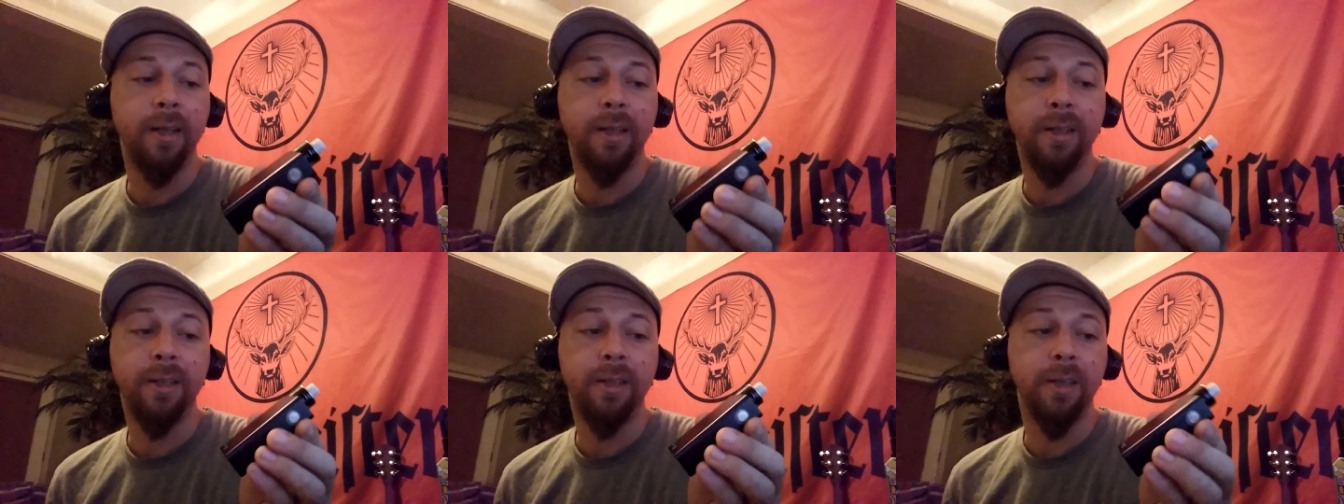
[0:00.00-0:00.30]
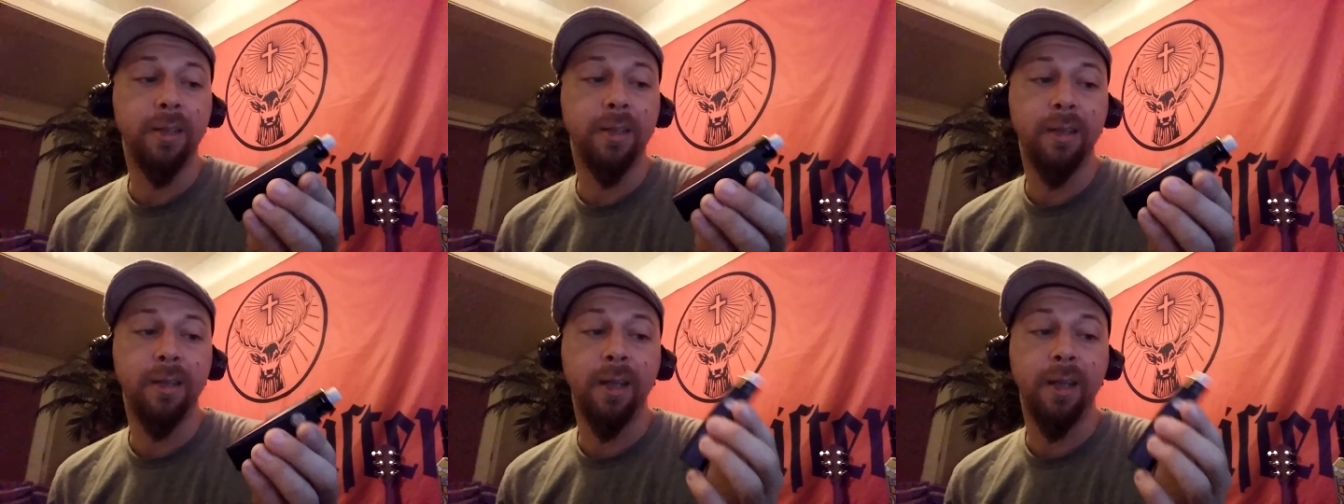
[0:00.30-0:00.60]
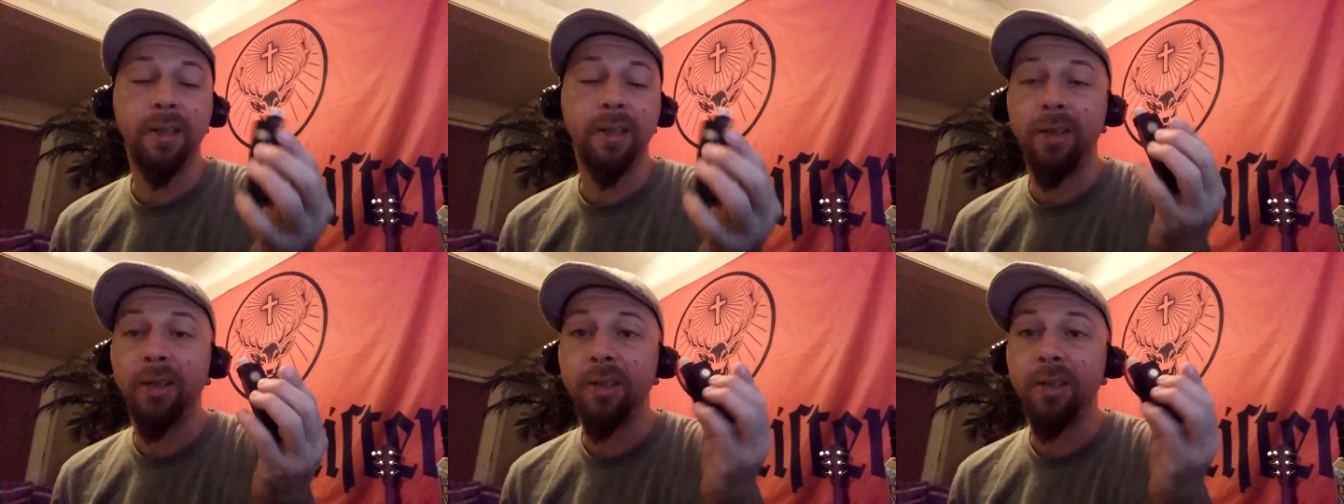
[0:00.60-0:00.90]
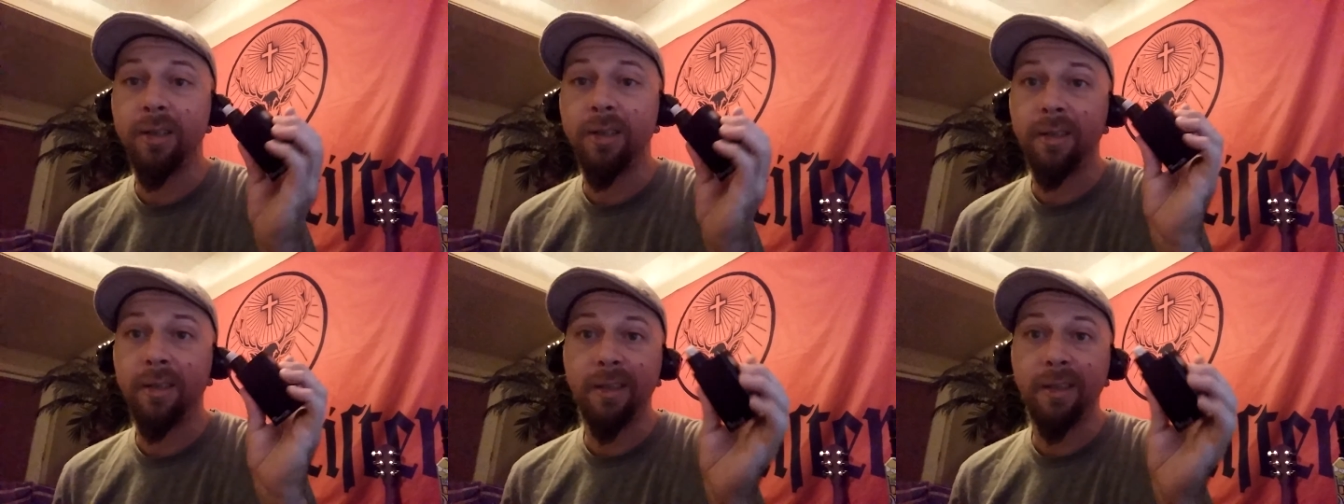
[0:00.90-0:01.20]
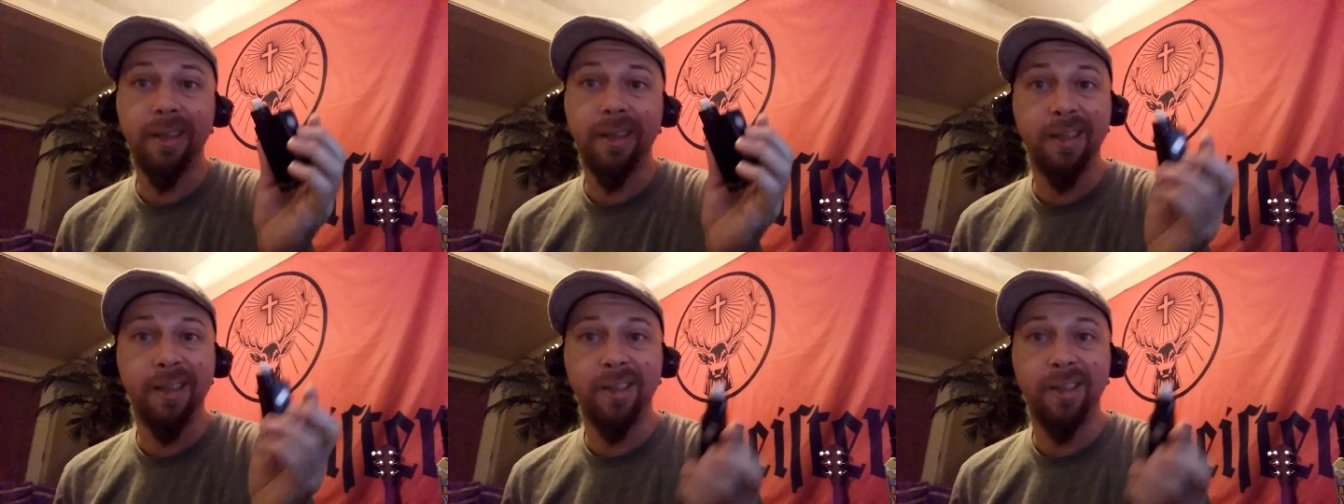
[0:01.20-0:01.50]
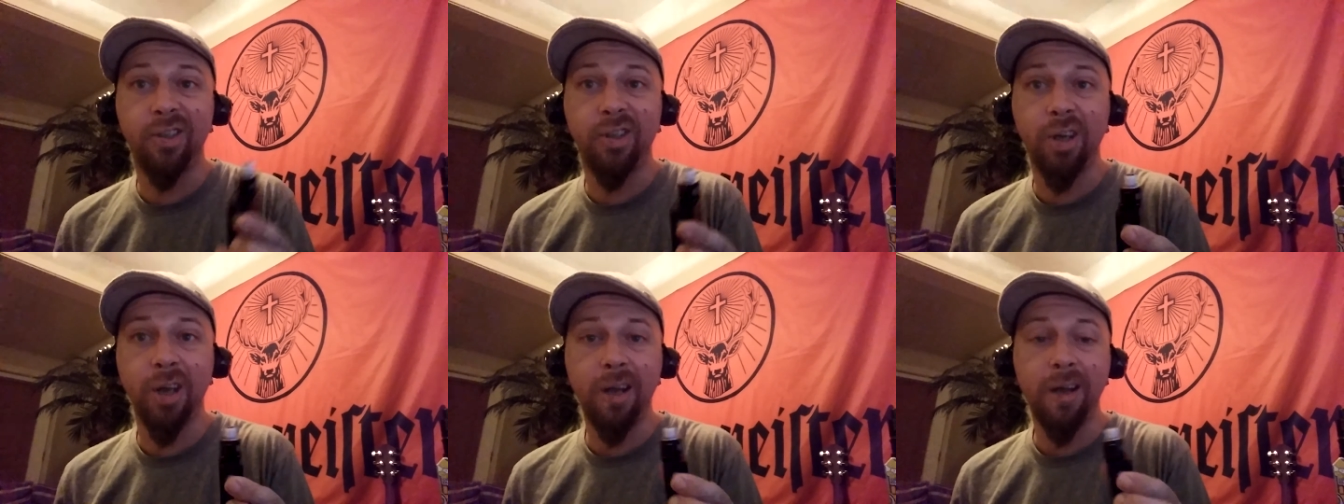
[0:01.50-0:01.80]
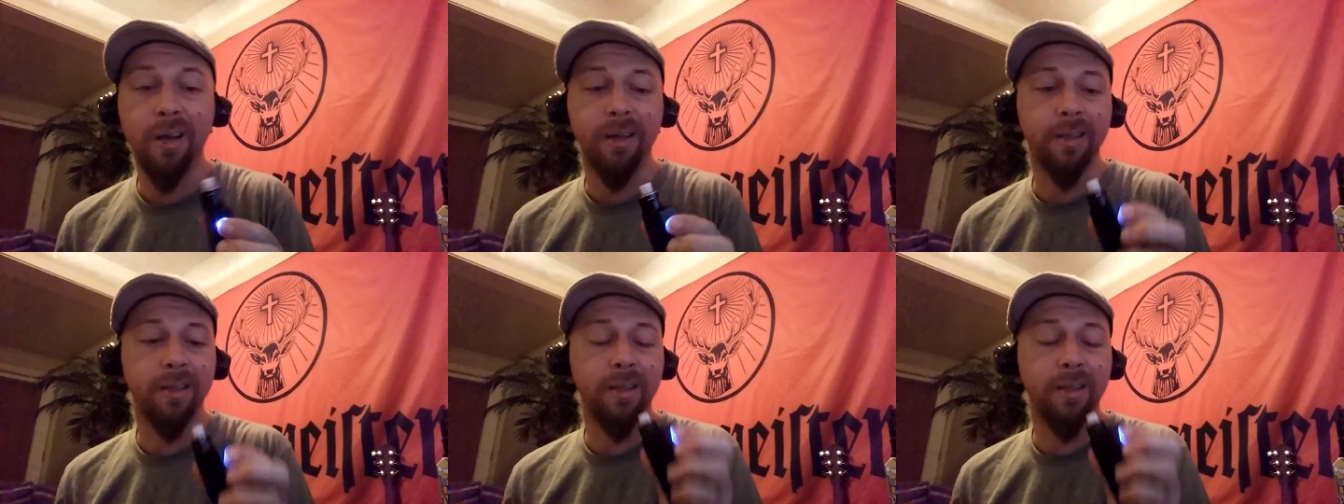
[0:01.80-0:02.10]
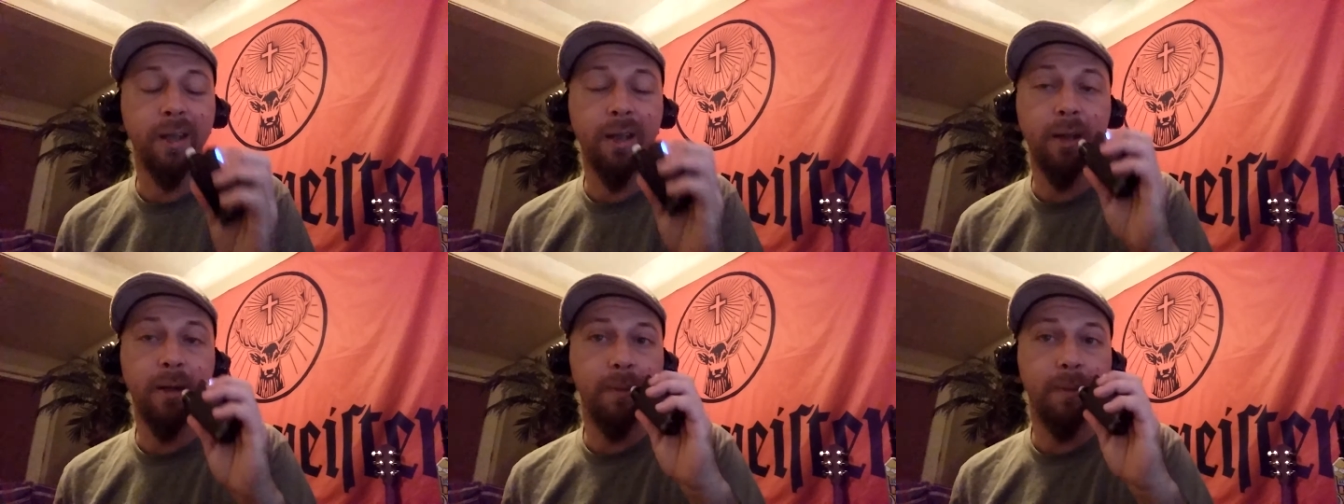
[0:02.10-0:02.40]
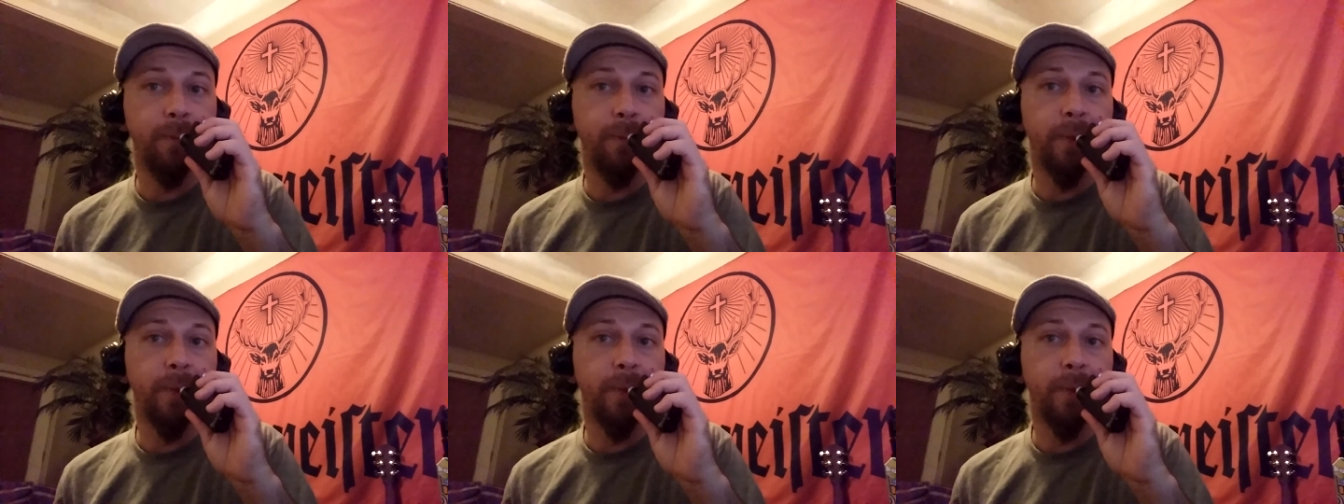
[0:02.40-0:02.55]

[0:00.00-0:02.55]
It just chucks, like,